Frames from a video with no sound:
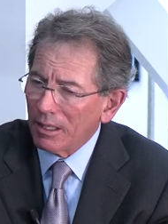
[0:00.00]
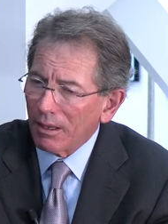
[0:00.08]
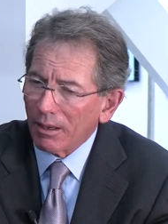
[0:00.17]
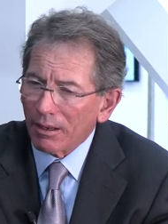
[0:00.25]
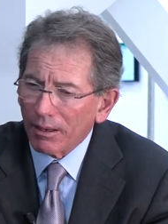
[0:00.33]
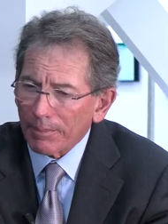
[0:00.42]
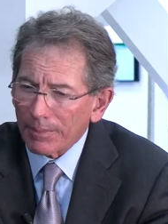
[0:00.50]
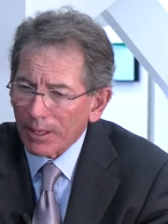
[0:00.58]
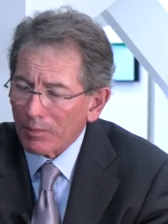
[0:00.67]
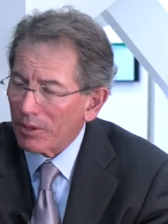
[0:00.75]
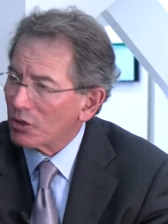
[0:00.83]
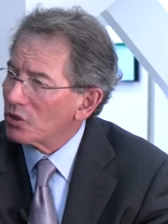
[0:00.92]
are
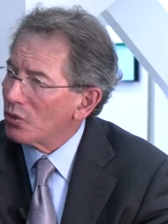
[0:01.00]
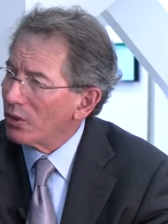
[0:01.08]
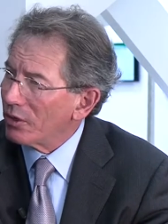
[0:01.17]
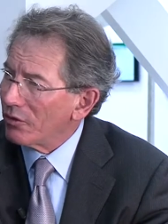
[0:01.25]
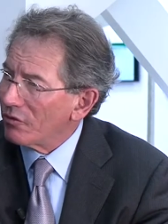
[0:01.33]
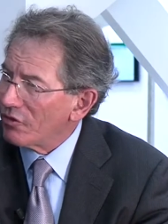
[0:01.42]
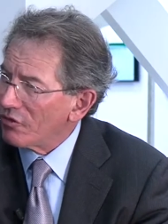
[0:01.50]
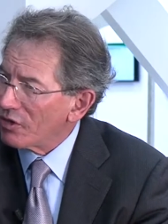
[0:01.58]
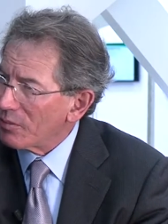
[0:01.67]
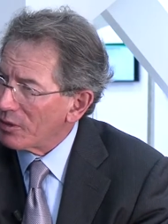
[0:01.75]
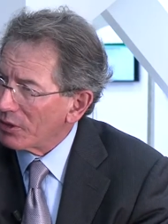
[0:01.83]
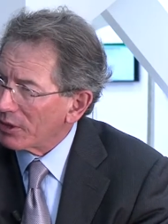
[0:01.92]
about $250
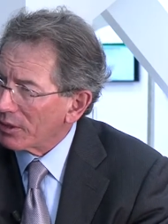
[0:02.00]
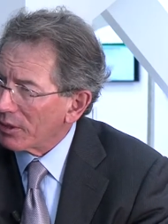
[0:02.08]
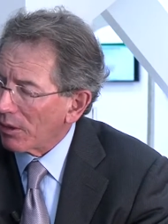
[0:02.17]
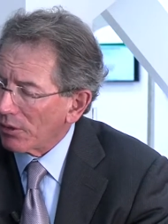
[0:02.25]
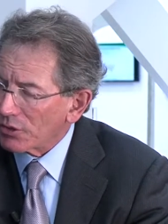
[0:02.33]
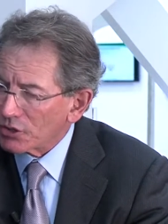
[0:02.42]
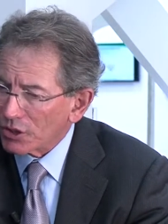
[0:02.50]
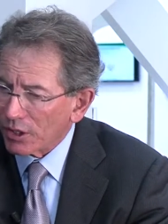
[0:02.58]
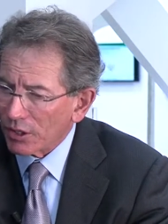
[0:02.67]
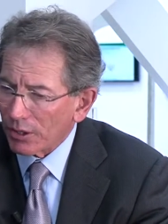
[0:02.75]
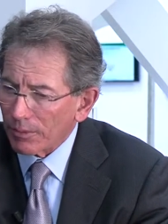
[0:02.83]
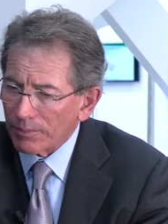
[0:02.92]
million a
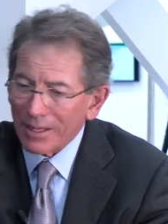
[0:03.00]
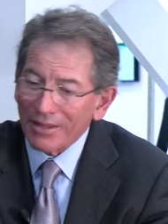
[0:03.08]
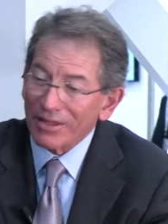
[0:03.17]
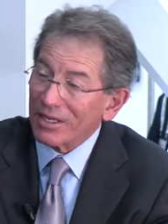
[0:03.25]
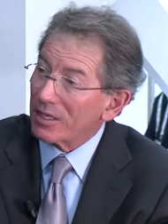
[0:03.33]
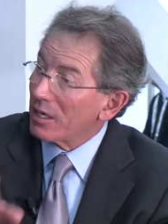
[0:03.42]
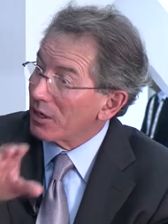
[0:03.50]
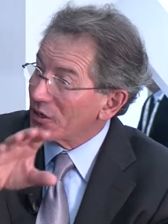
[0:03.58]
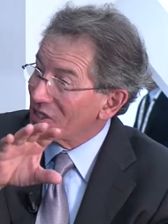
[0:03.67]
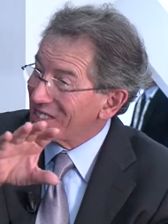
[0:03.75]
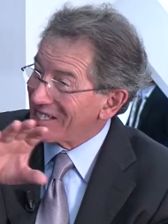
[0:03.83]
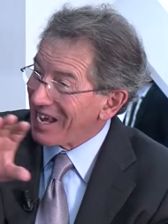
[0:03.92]
year. The entire
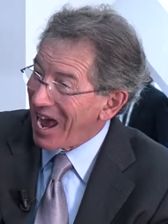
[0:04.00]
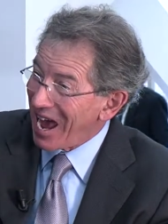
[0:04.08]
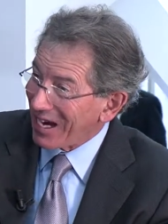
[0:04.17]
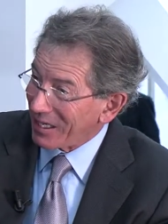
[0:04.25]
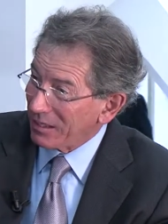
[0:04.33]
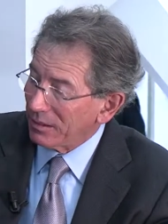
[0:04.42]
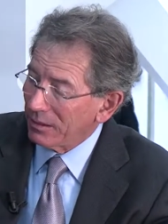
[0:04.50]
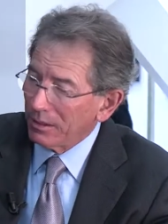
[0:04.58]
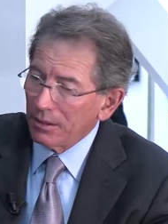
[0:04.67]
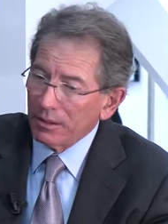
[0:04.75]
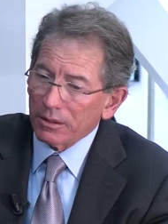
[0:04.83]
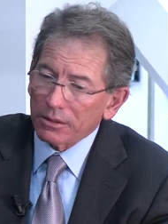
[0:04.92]
stack
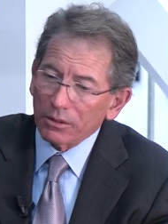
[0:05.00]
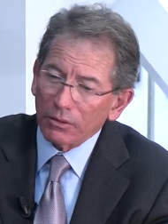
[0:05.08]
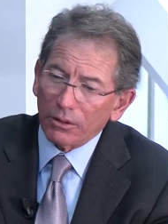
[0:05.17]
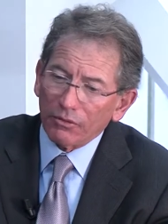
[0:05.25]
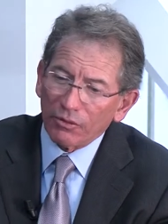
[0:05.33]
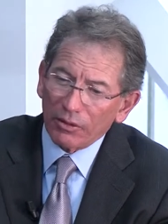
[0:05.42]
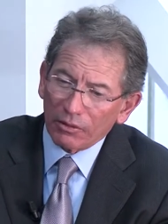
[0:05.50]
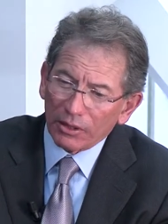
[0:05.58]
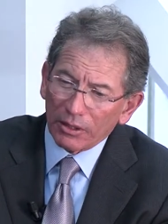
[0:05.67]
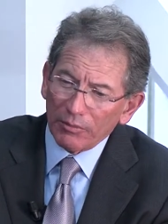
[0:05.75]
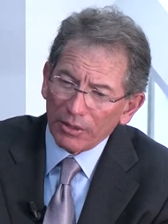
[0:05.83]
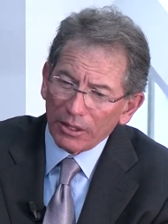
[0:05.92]
to, if we look at
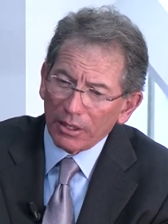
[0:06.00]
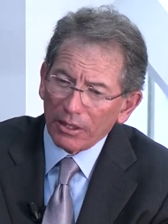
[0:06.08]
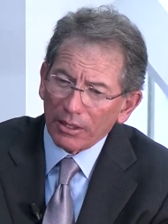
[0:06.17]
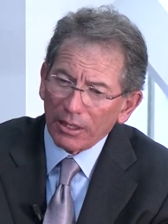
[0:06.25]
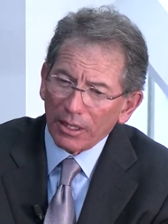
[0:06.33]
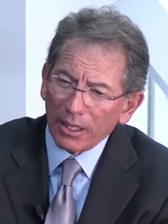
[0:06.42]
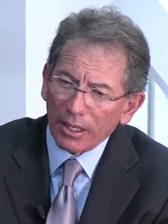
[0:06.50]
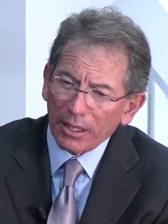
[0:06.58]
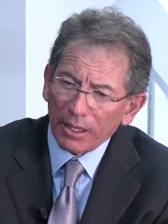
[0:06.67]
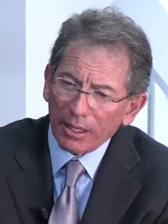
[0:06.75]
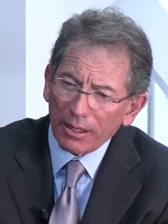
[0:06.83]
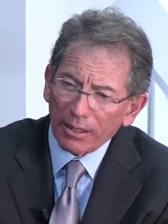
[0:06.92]

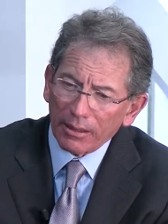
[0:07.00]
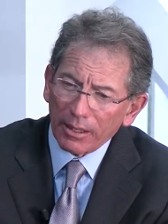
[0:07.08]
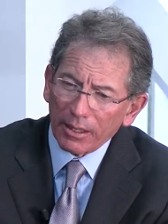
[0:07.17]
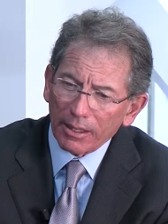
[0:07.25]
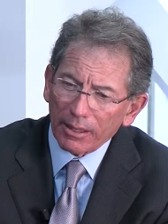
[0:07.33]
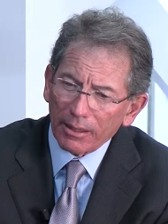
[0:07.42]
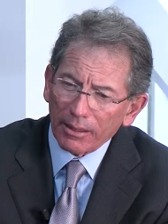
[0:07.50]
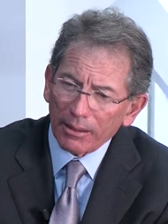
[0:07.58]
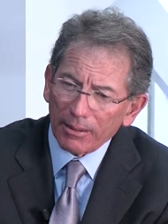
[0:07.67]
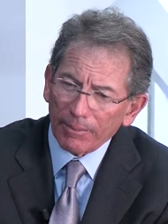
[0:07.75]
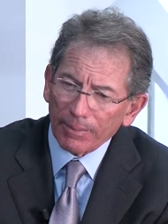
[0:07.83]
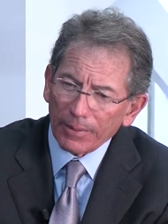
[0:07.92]

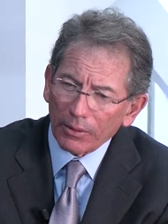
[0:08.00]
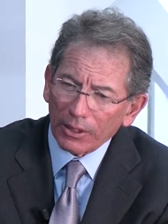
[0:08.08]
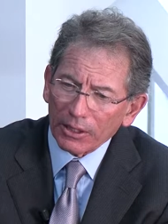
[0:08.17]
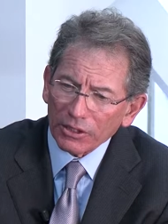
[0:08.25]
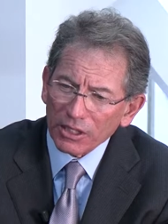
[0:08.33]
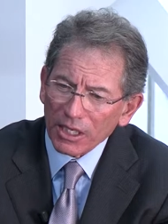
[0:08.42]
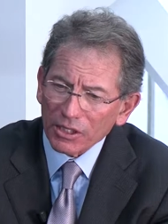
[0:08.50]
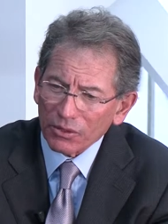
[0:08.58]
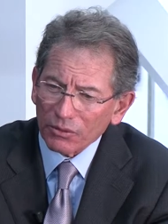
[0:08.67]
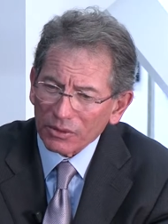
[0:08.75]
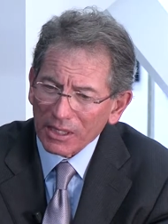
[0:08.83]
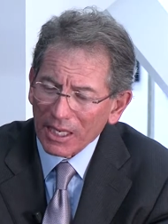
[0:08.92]
an organization
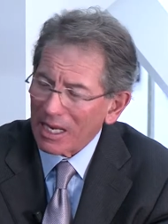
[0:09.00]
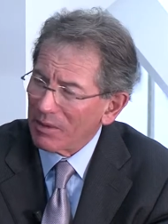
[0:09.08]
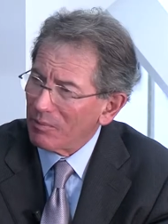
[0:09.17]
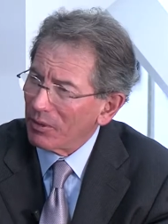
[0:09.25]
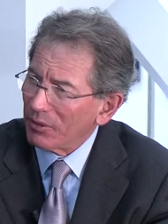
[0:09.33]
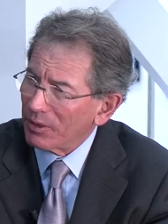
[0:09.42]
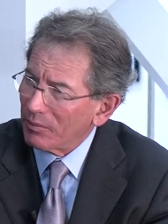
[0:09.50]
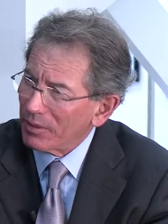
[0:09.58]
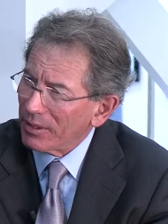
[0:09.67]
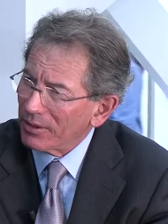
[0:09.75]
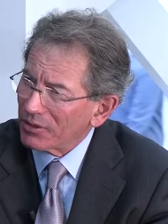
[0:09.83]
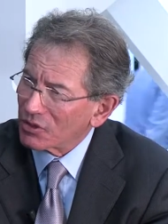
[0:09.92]
with, say, 8 million
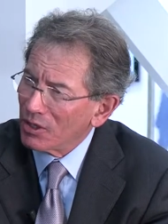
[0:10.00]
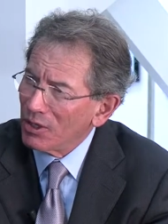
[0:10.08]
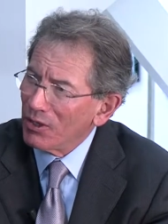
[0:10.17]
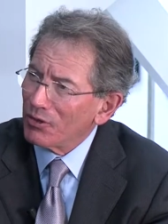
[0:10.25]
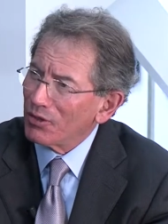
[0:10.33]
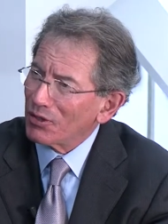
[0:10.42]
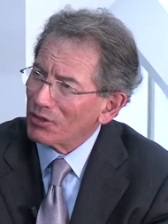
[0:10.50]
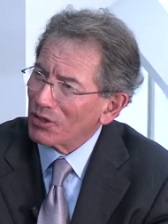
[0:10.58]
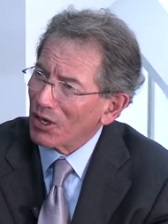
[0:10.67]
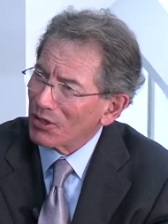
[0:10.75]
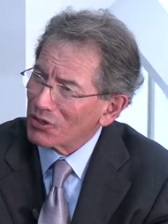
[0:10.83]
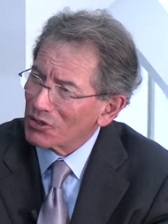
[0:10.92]
meters, the
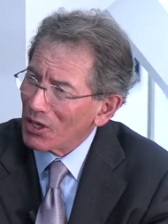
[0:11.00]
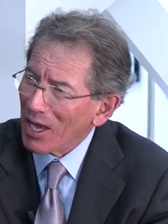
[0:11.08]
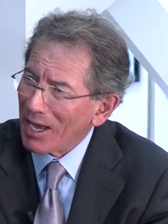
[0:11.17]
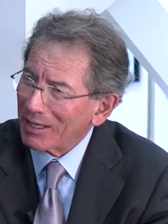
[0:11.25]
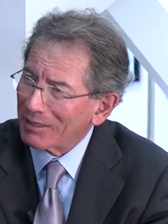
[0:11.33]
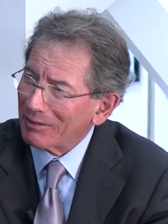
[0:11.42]
entire stack,